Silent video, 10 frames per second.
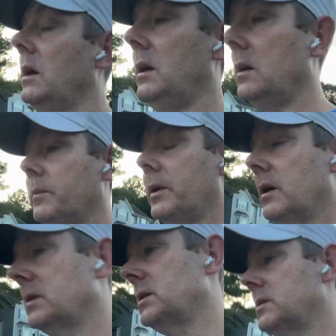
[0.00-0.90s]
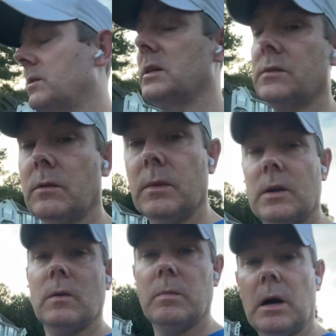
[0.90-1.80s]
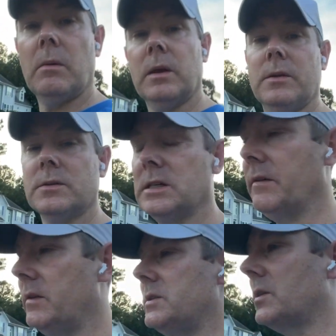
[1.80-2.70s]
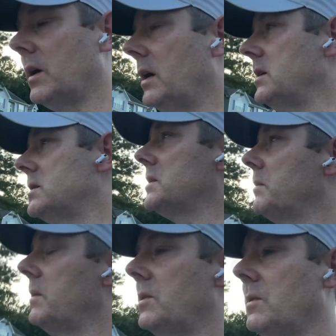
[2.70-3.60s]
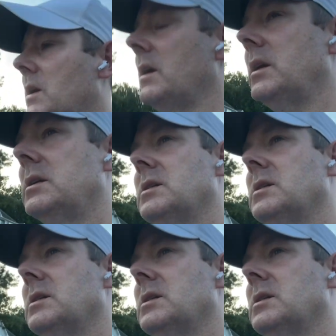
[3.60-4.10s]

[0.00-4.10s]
in comparison, the rest of them, they were probably in their 70s or 80s, and some in their 90s.